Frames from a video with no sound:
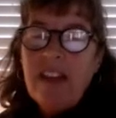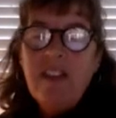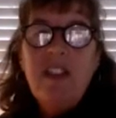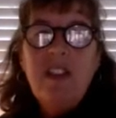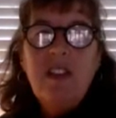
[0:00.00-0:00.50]

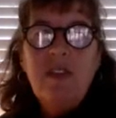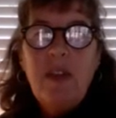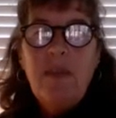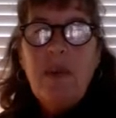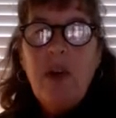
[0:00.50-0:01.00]
does it
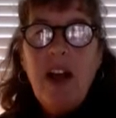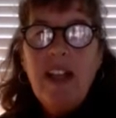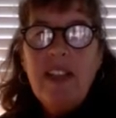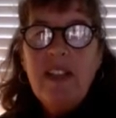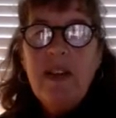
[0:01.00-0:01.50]

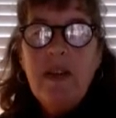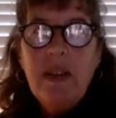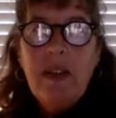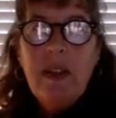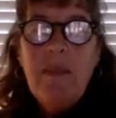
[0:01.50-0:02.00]
vaporize
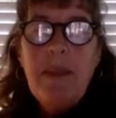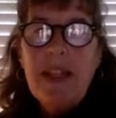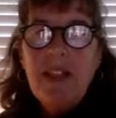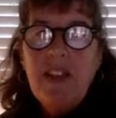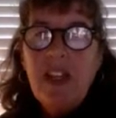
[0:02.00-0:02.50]
the
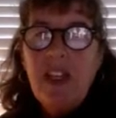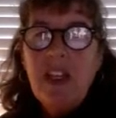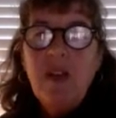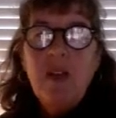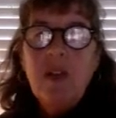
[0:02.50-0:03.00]

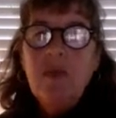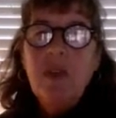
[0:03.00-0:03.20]
benzene, or